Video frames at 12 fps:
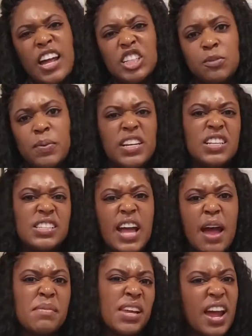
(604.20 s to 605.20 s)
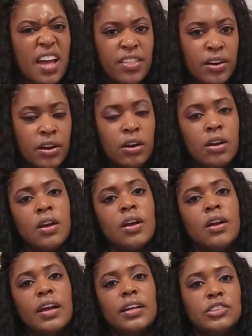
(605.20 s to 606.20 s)
kind of spending time together.
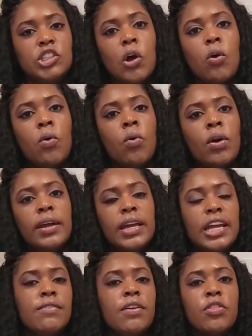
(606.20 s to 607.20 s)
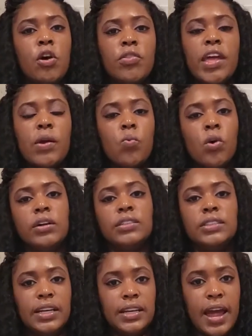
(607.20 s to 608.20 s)
And so even though they weren't
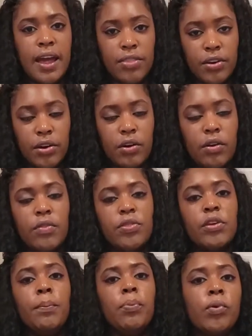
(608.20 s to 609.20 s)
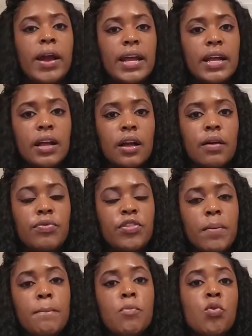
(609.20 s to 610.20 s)
together,
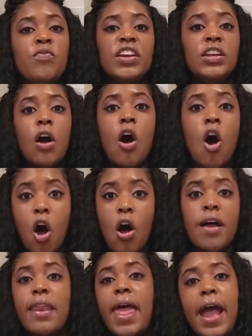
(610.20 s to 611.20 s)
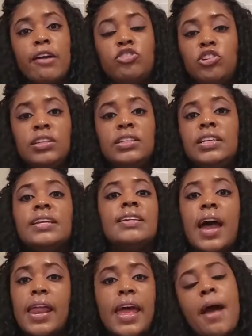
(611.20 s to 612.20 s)
the moving on actually did
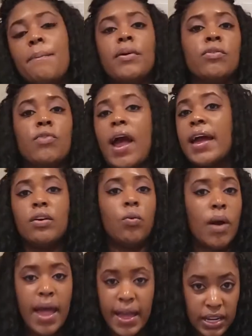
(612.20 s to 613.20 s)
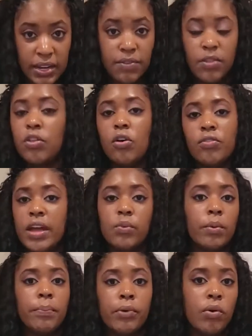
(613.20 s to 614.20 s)
not happen right away, even though they
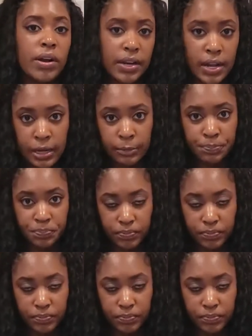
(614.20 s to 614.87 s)
were broken up.